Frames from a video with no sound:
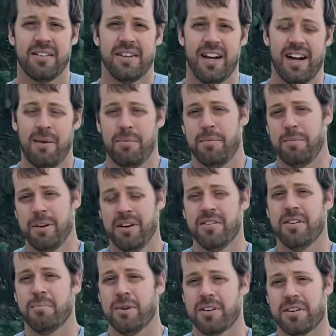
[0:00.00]
And I'm a bit of a
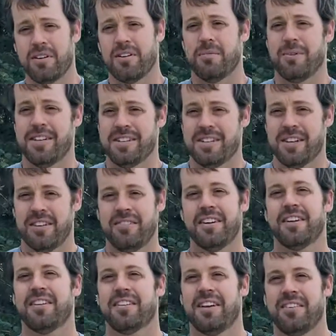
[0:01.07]
book nerd myself. I
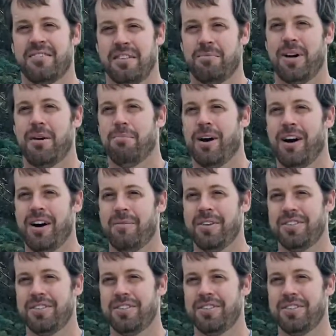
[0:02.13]
get that from my mom,